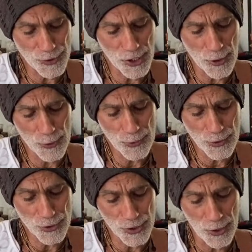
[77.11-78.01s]

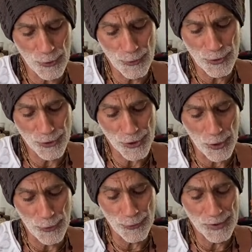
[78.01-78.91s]
tone, tone,
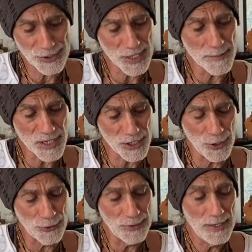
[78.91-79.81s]
tone,
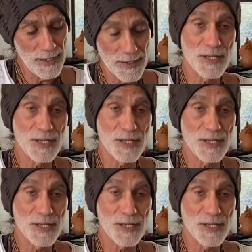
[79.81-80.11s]
semitone.